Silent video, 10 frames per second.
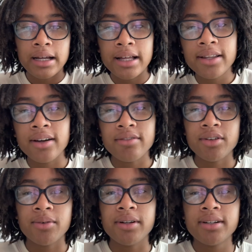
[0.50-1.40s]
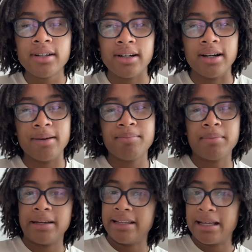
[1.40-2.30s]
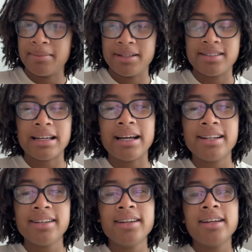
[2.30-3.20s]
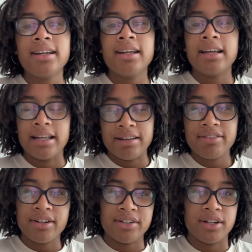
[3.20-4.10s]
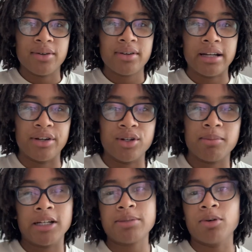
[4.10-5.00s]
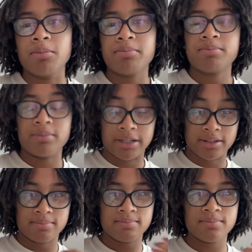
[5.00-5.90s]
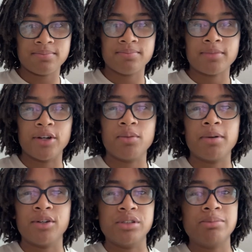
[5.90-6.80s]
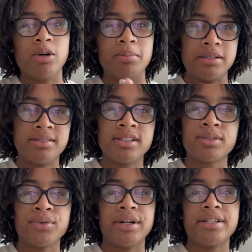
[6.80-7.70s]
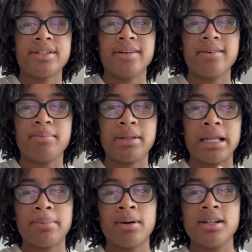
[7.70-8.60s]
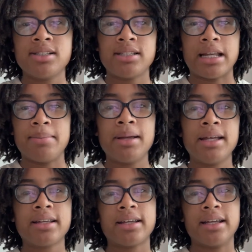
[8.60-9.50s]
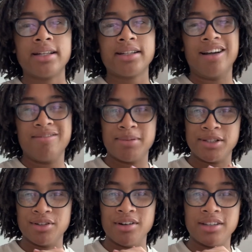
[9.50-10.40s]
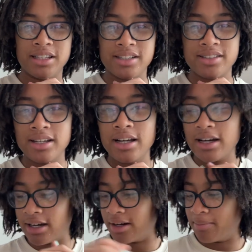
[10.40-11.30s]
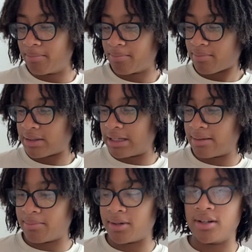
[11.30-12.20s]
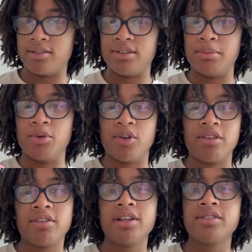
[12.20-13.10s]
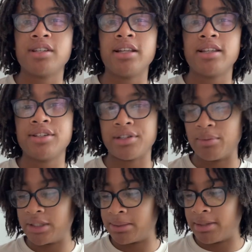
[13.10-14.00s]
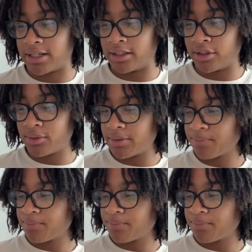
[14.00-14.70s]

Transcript: Hello everyone, my name is Addie, and if you don't know, I own I own my own small business where I sell plant pots that I make, and I've been doing these plant pot demolding videos lately, so I want to make another one.